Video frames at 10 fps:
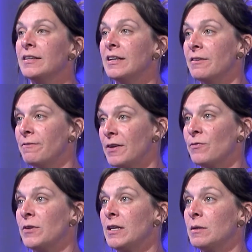did a
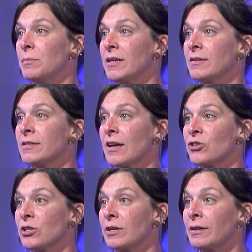15-minute
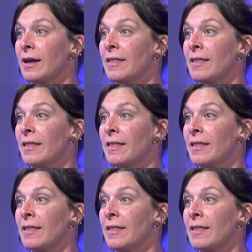session,